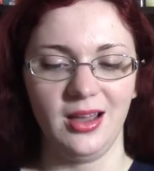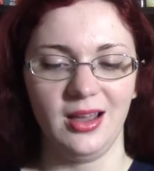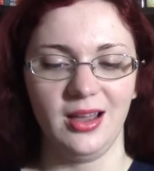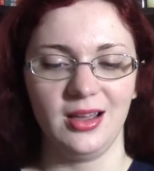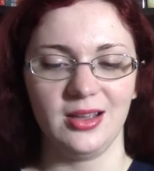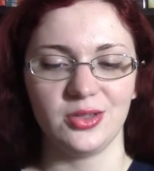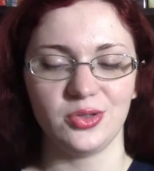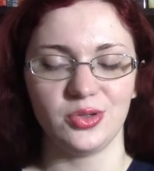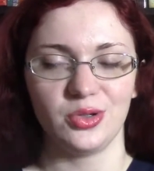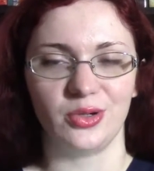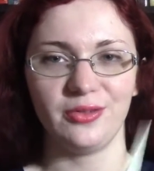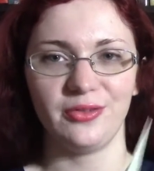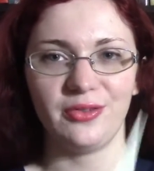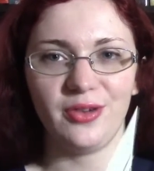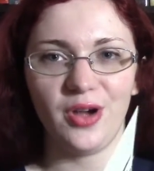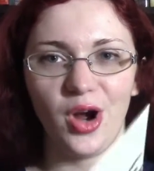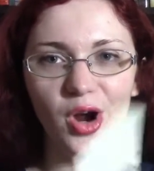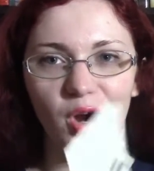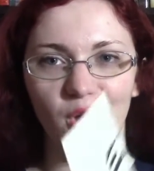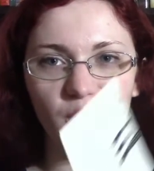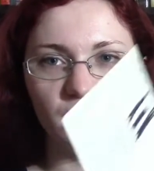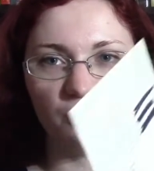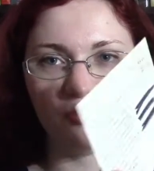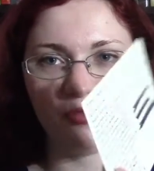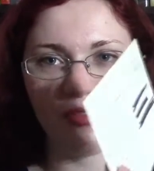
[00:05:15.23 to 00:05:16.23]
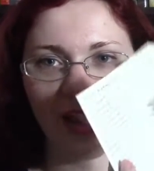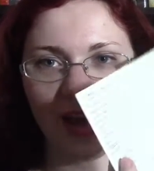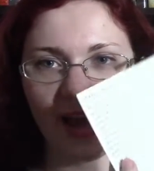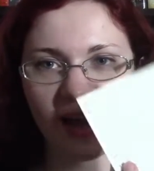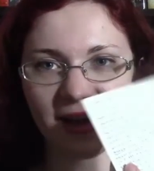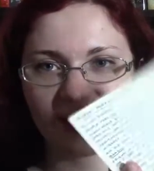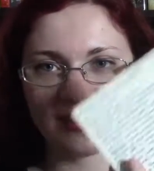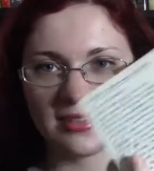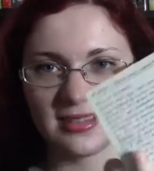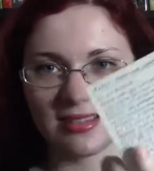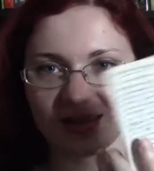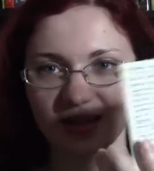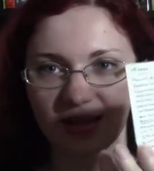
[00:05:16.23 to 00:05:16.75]
sort of
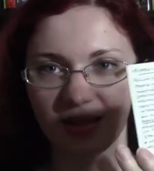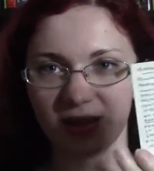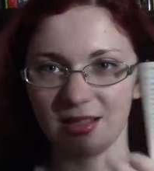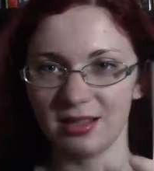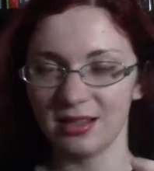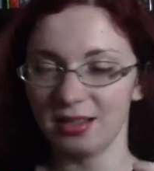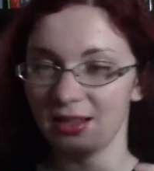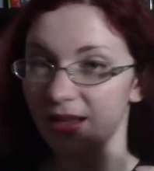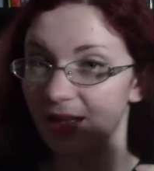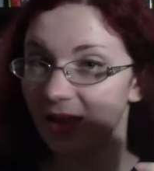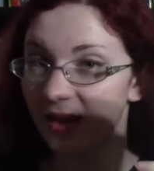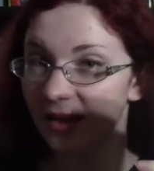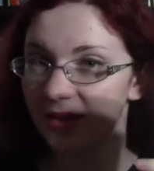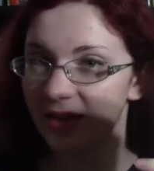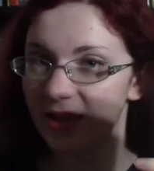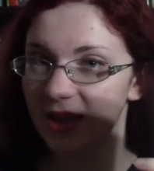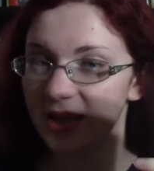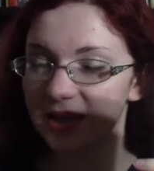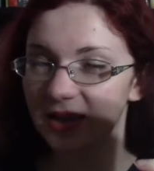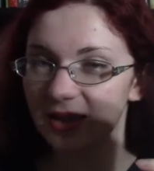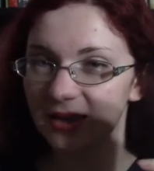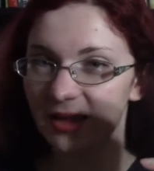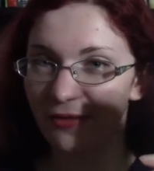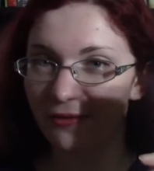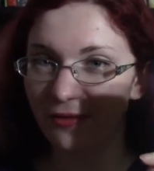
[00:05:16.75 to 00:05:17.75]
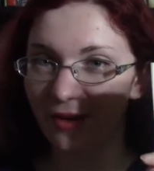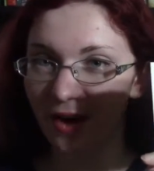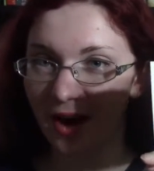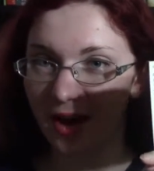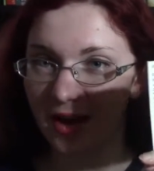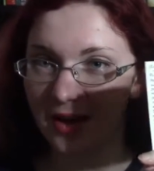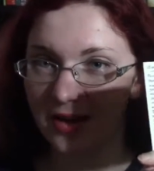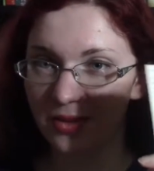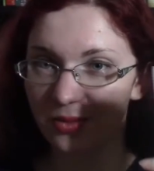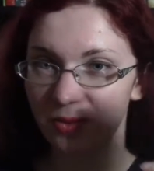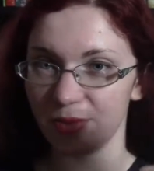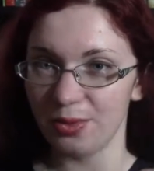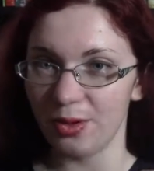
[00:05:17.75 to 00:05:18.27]
artifacts, things that they
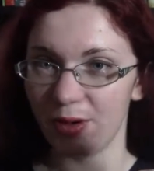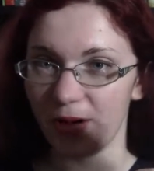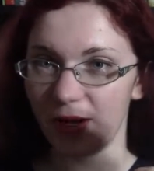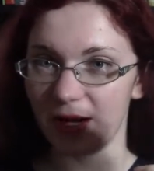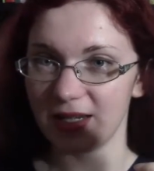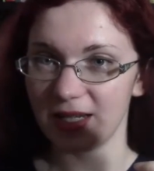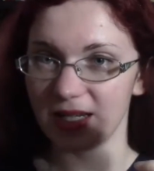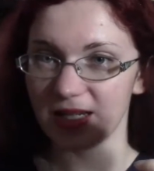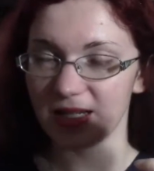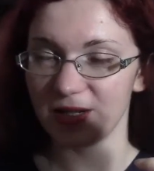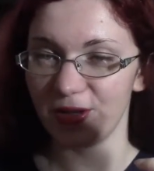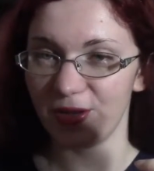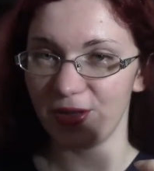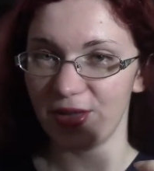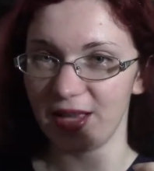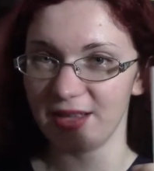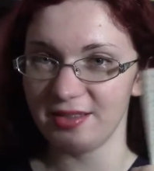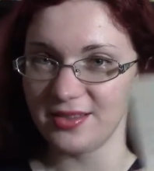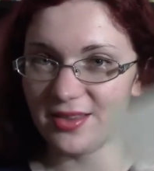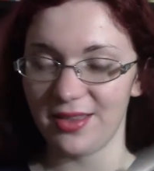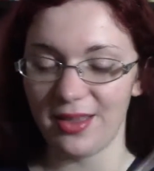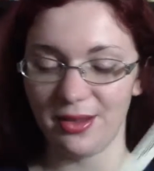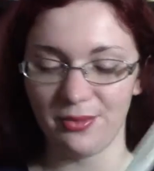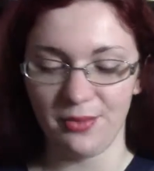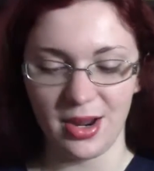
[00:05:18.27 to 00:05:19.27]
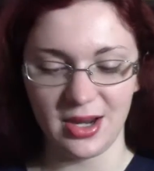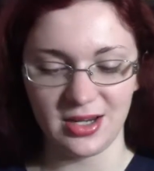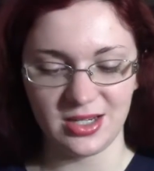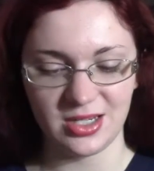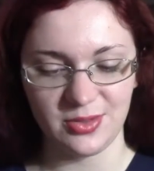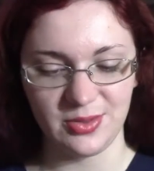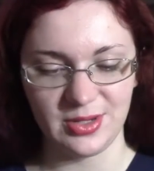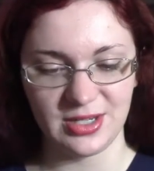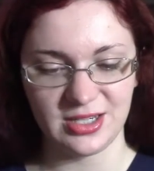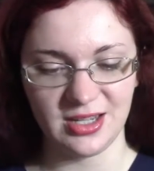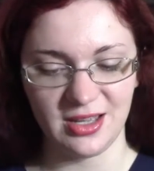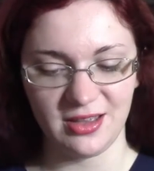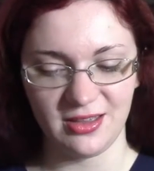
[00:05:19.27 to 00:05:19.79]
find or additional things that they write to
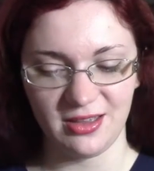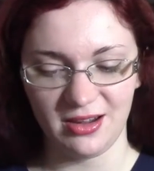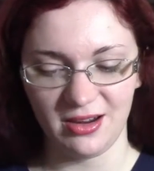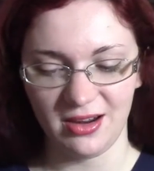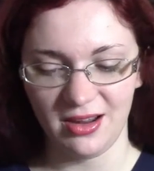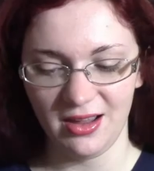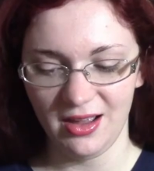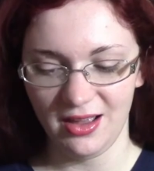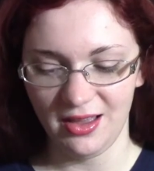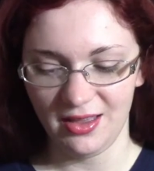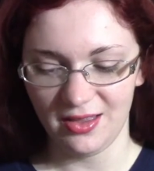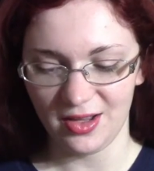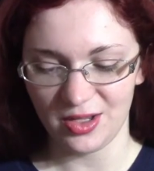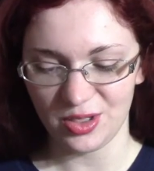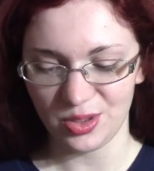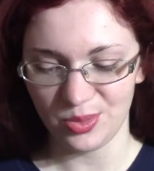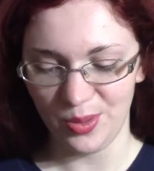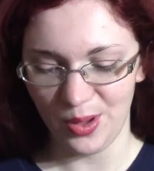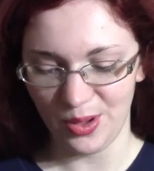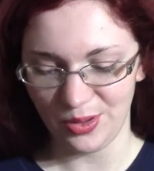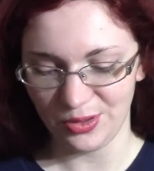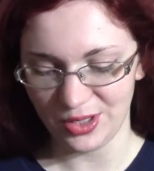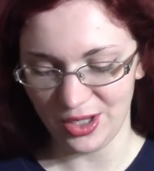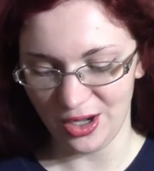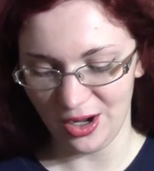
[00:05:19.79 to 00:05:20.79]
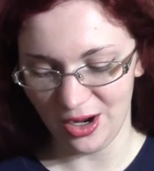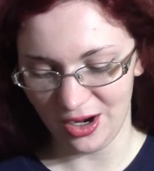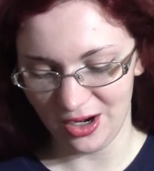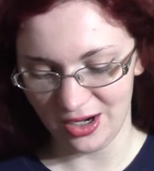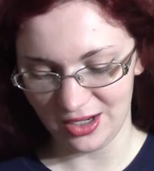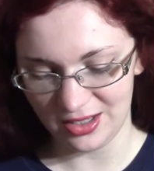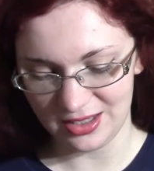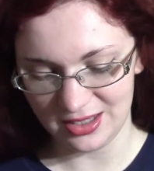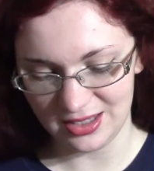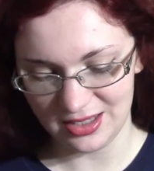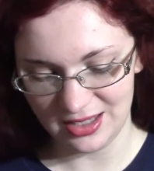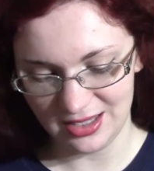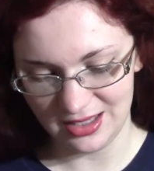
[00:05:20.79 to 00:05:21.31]
each other. There's
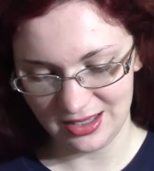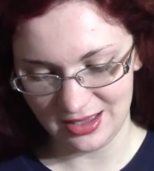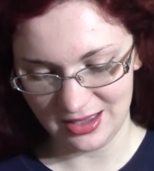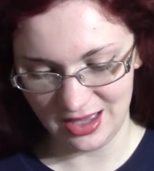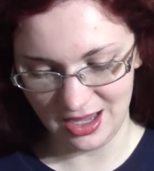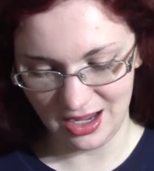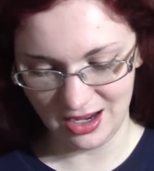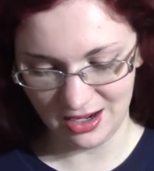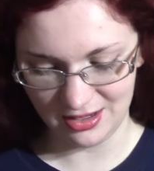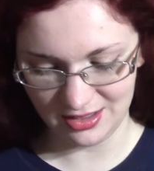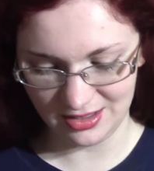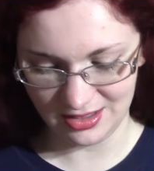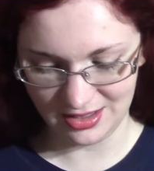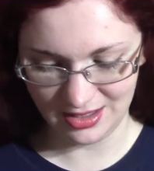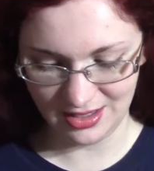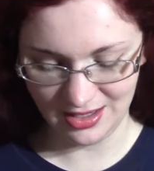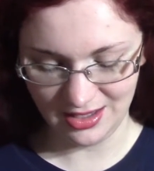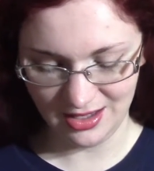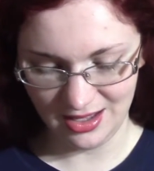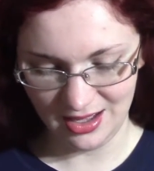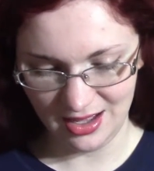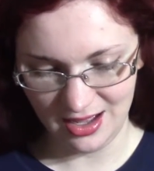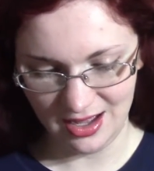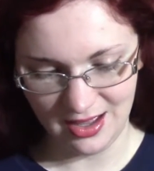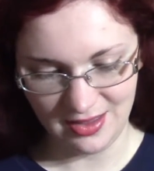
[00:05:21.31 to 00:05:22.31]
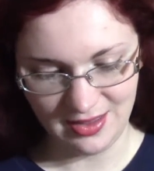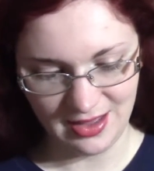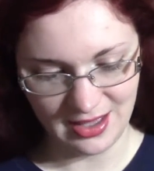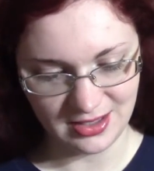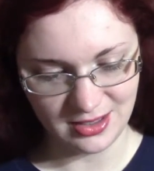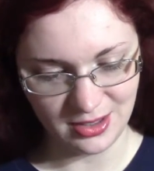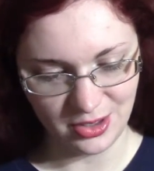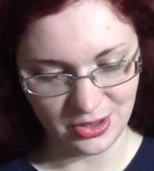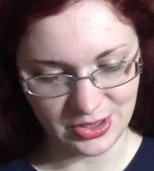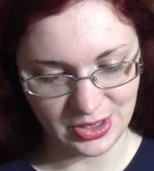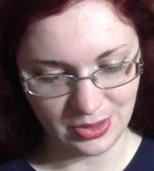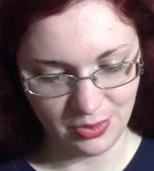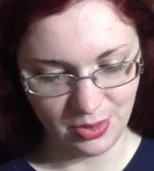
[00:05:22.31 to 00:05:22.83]
postcards, there's, that's
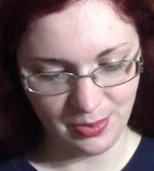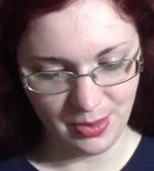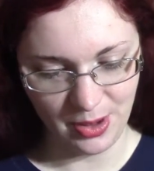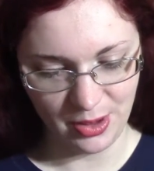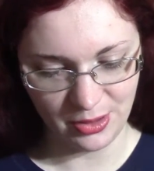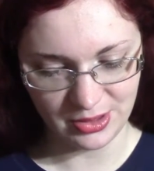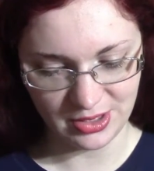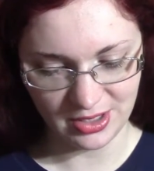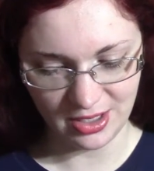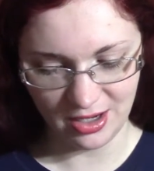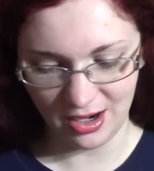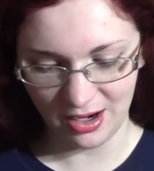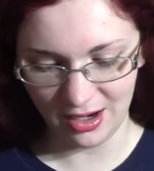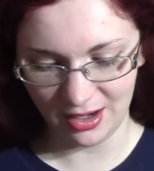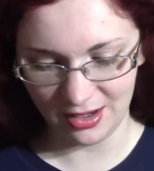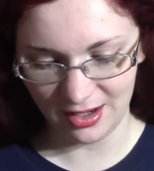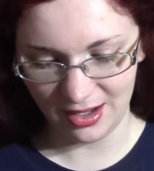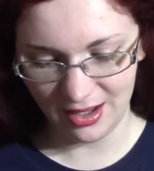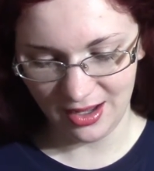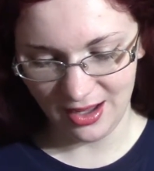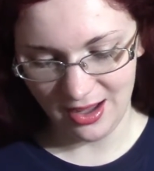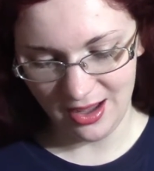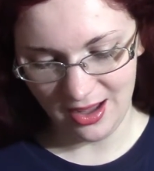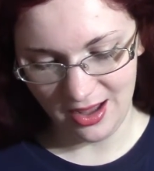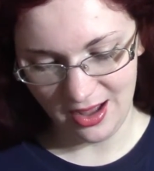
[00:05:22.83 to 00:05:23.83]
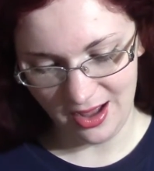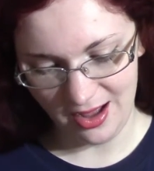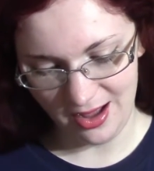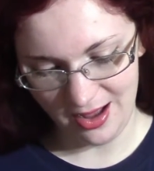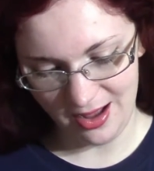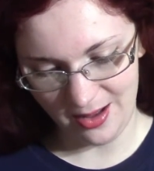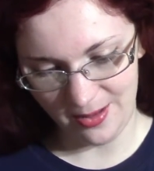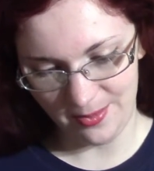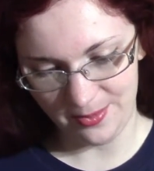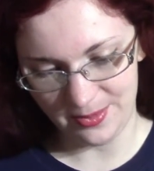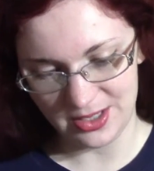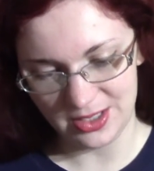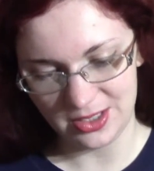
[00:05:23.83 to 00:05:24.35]
also a postcard.
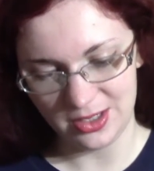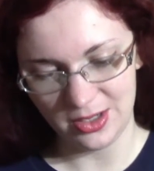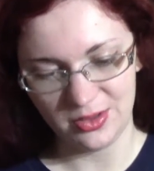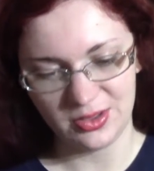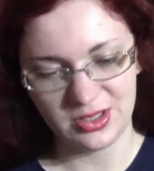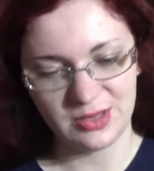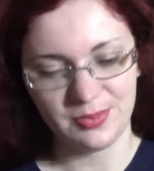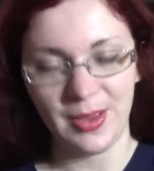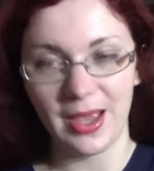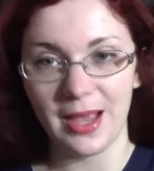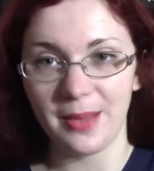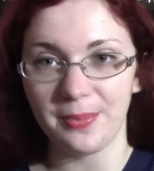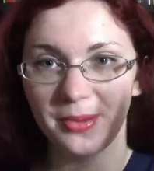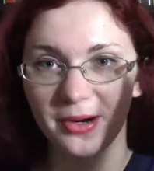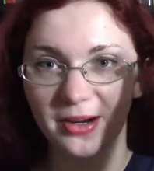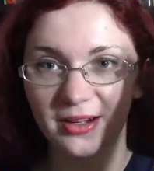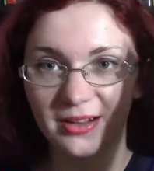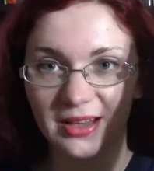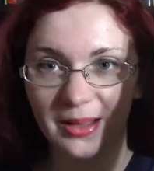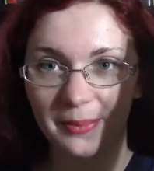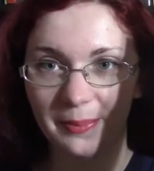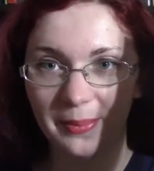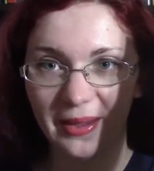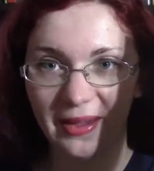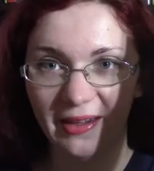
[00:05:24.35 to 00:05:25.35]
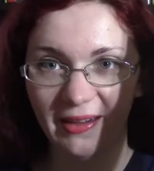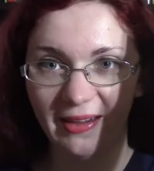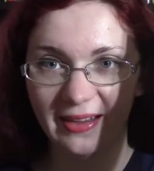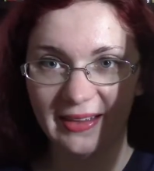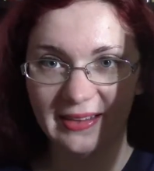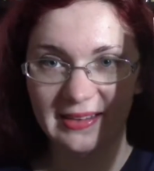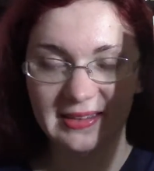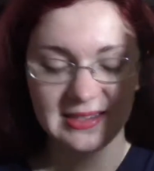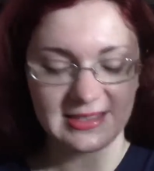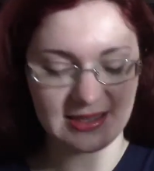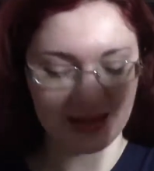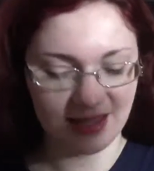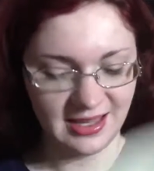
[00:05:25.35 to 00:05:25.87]
Um, newspaper
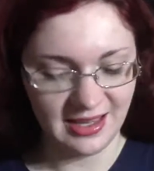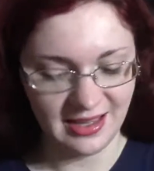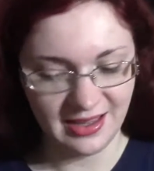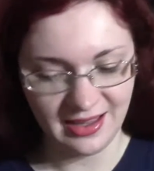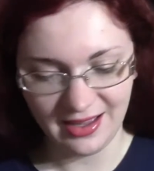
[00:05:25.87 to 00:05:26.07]
clippings.